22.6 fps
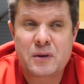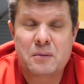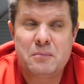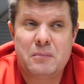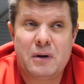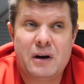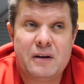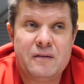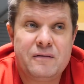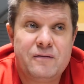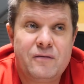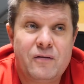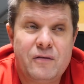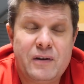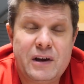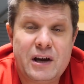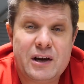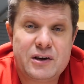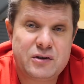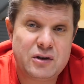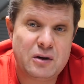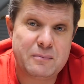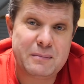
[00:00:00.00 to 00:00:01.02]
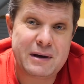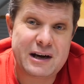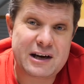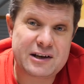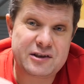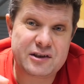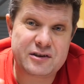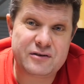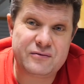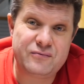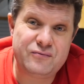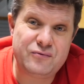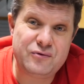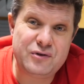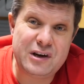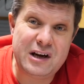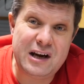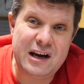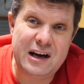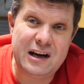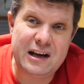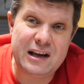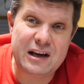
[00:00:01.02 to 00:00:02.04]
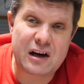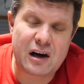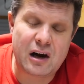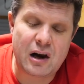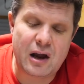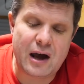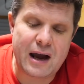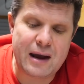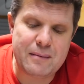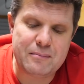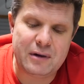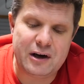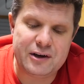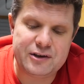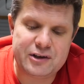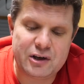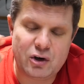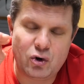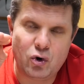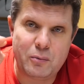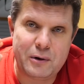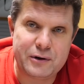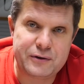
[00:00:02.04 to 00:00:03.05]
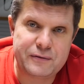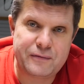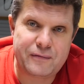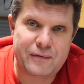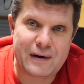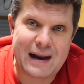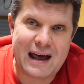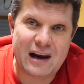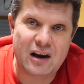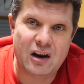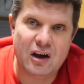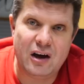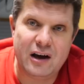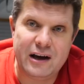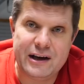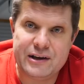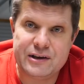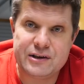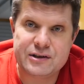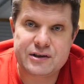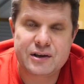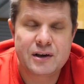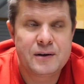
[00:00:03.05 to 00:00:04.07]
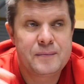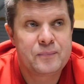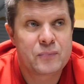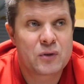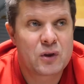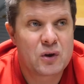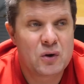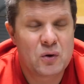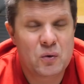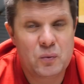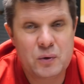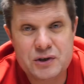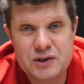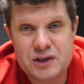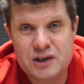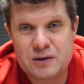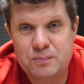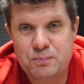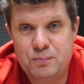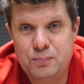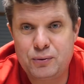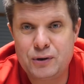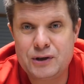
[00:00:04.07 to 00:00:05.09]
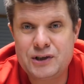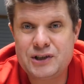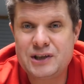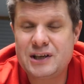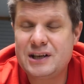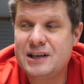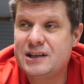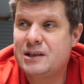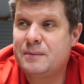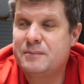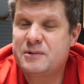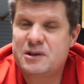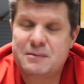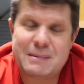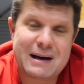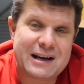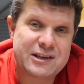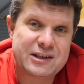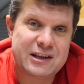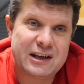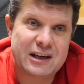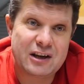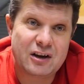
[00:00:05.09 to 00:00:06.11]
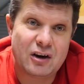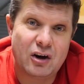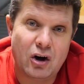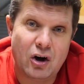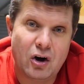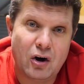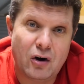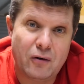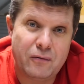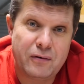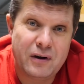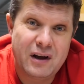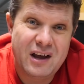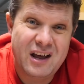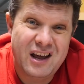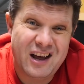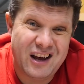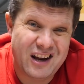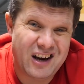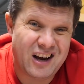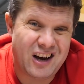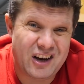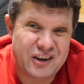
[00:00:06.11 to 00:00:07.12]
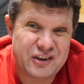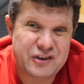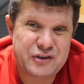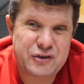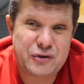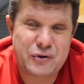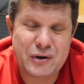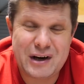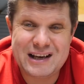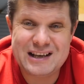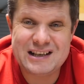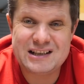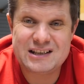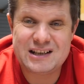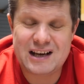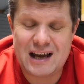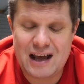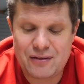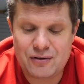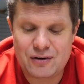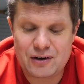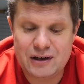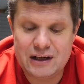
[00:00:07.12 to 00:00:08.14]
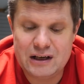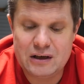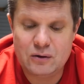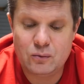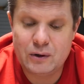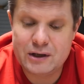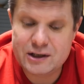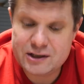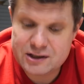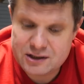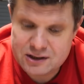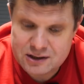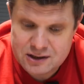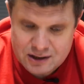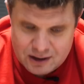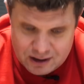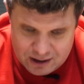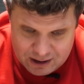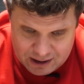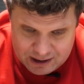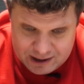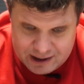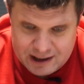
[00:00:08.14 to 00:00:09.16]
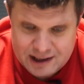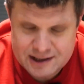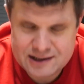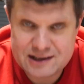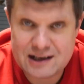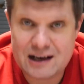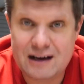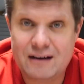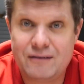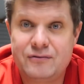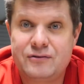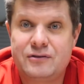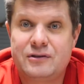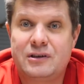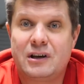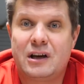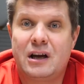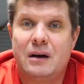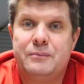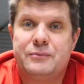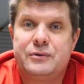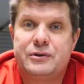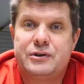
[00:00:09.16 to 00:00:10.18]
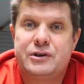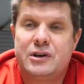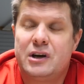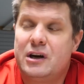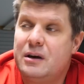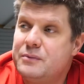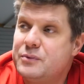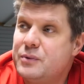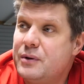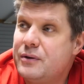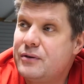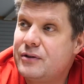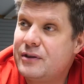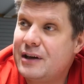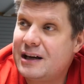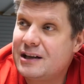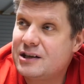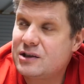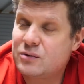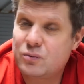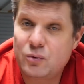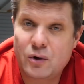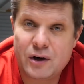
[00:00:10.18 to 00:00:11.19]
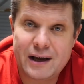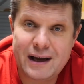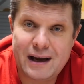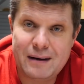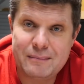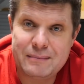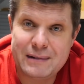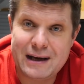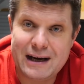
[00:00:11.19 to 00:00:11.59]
my VO2 max doesn't really climb much. It almost flatlines, which is pretty symptomatic of an untrained athlete, which I guess I have to come to terms with. That's what I am